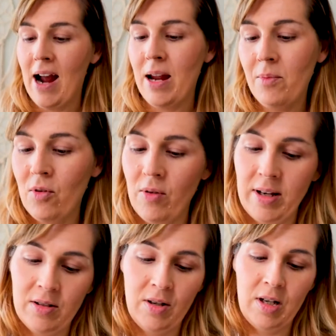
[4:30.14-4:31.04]
I am
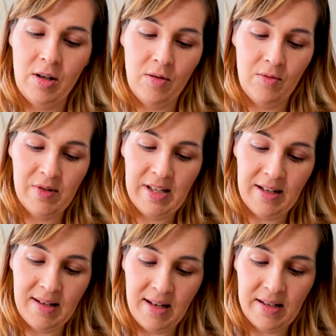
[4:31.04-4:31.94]
going to use,
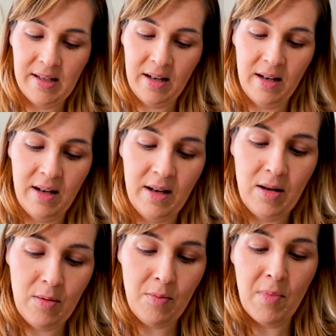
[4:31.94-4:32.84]
this is
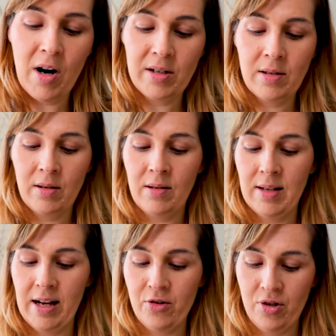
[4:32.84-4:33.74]
the Mod
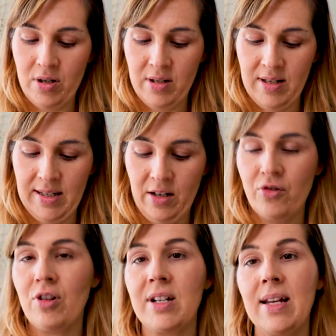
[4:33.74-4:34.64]
collection,
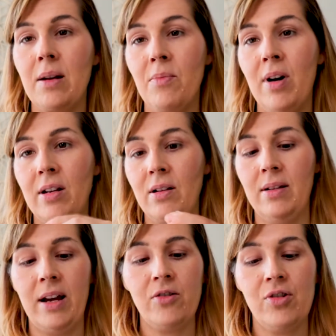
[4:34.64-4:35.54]
signature set Mod
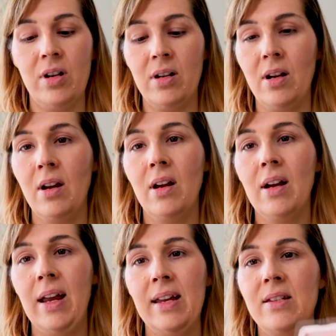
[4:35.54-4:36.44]
collection.
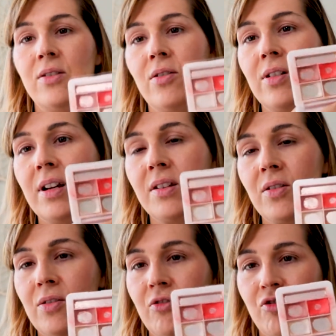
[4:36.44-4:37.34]
It's dirty,
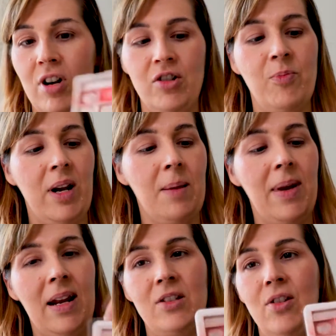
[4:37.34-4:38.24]
so don't judge, but I
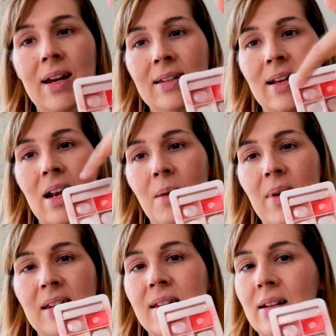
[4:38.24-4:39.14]
mean, as you can tell, I
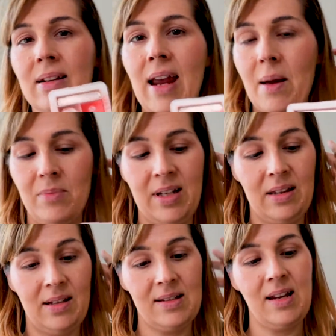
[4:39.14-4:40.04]
basically
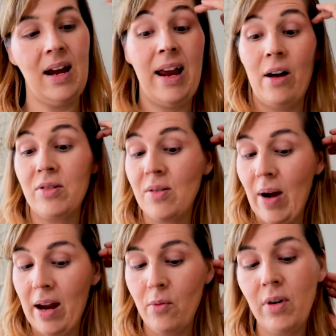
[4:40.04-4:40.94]
emptied this guy out,
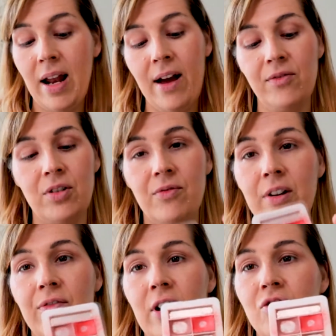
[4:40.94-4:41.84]
so I will have to
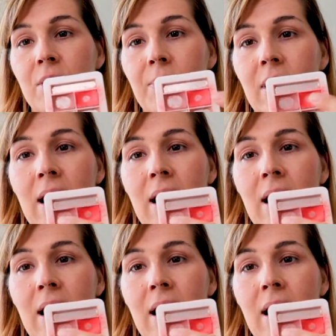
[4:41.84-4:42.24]
refresh it.